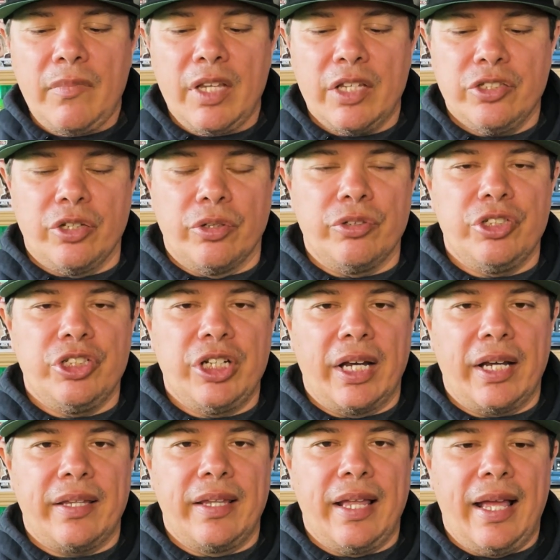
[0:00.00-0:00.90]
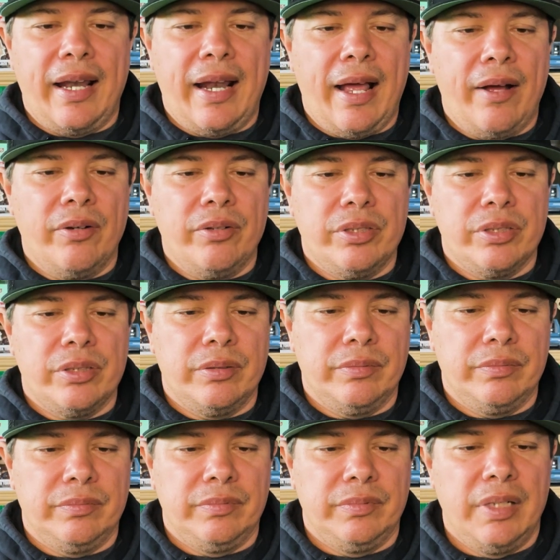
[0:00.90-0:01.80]
So check that out.
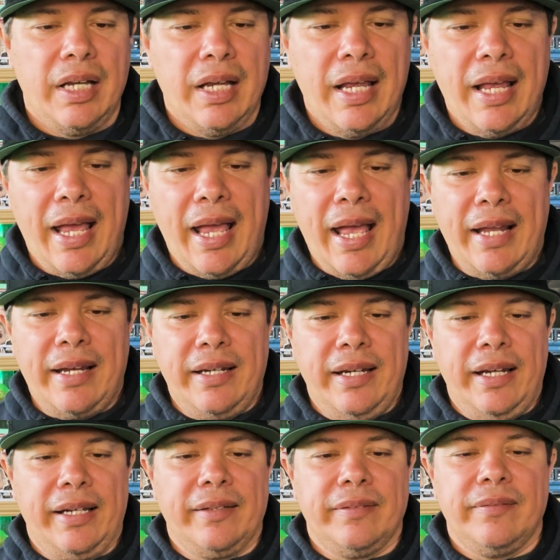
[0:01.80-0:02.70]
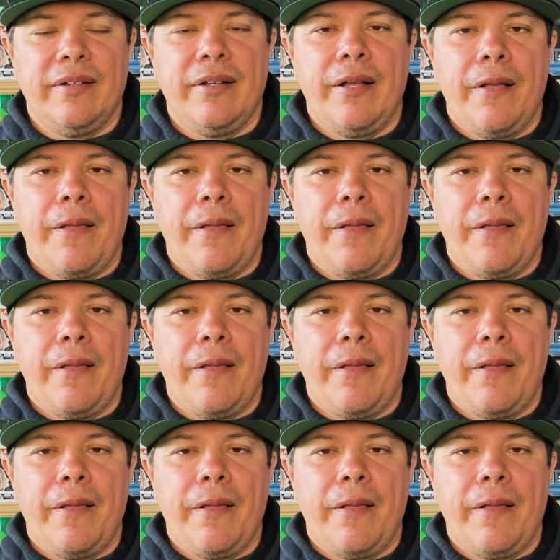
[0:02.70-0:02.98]
Editing.